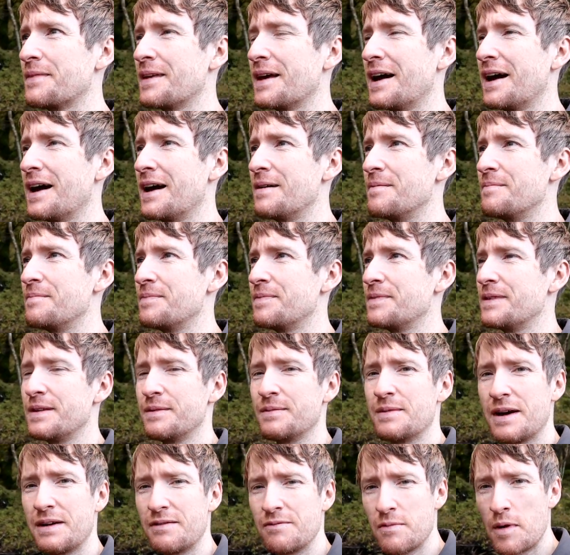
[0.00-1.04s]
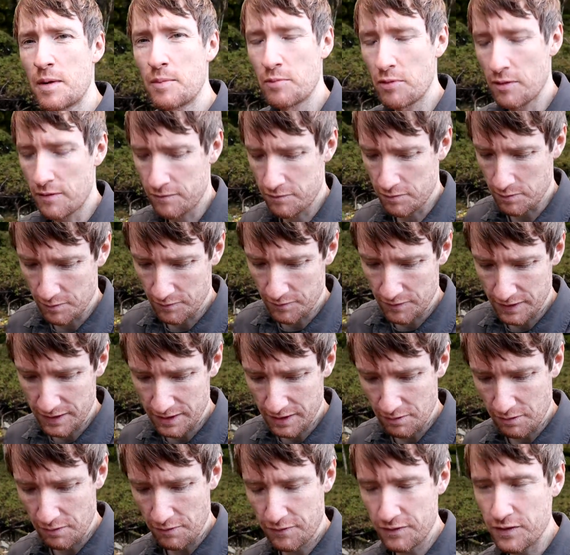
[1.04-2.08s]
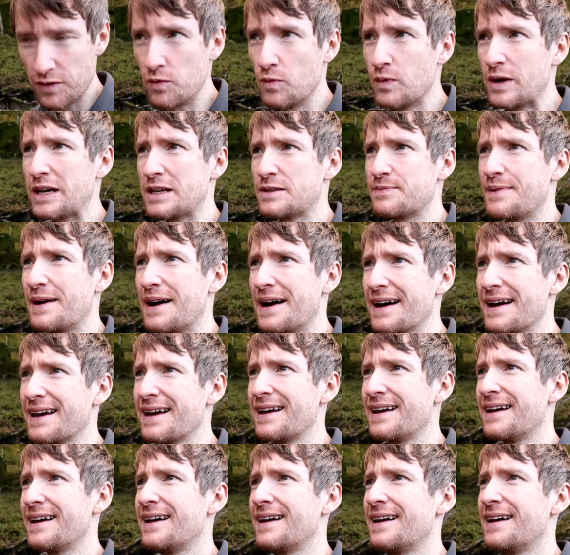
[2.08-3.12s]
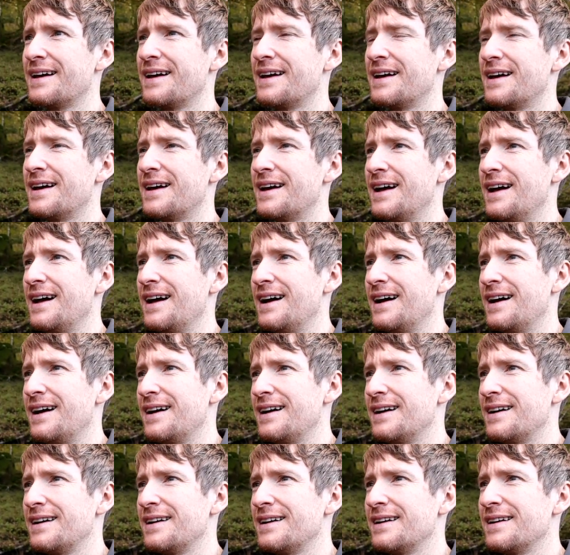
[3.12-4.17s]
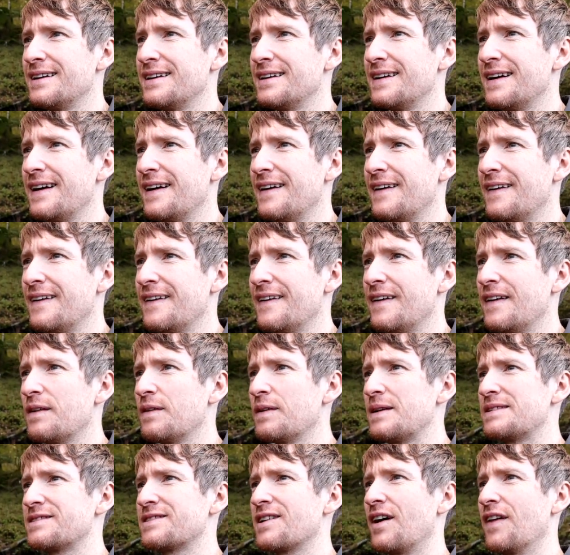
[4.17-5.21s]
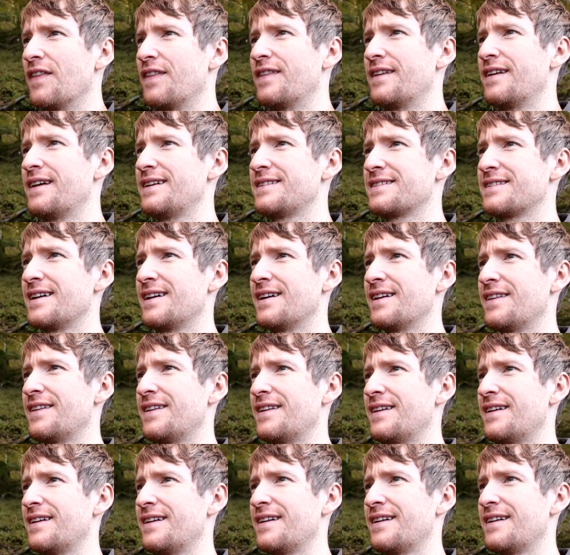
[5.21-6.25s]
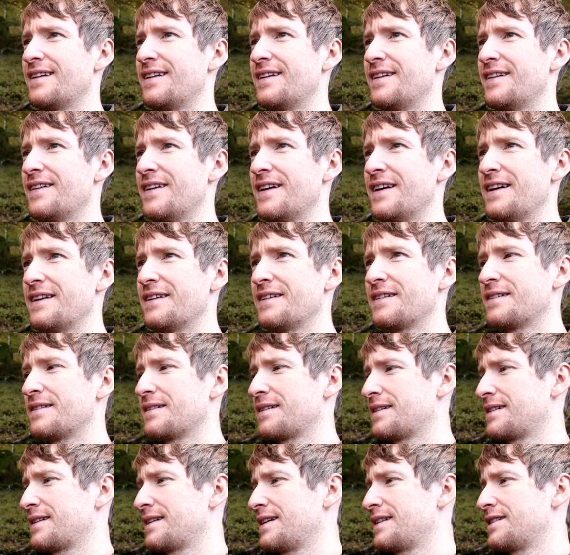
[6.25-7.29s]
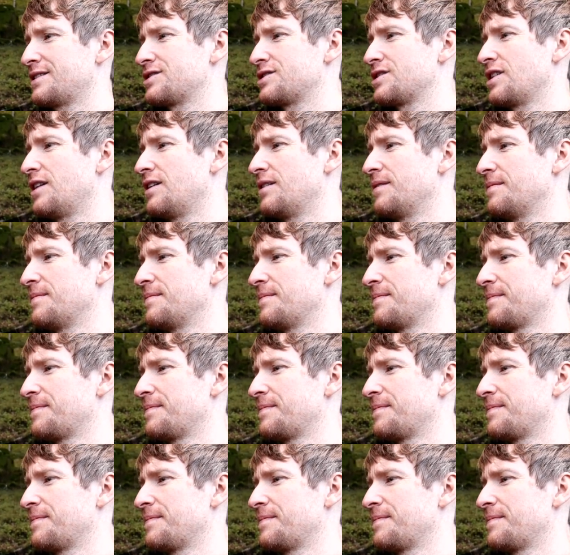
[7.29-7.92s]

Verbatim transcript: Um, you may remember him from a video a few weeks back. Uh, yeah. Oh, he's gone. He's gone. Alright, get the shot.